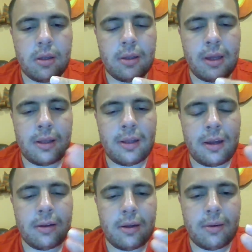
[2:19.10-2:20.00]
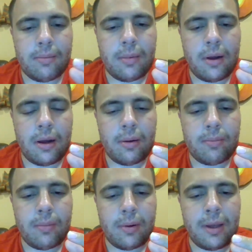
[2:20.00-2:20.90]
get like uh,
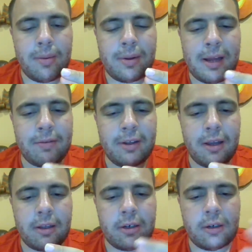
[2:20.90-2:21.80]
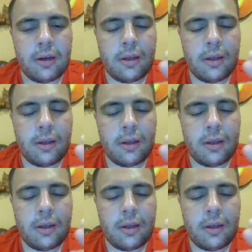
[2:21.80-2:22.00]
get my life together.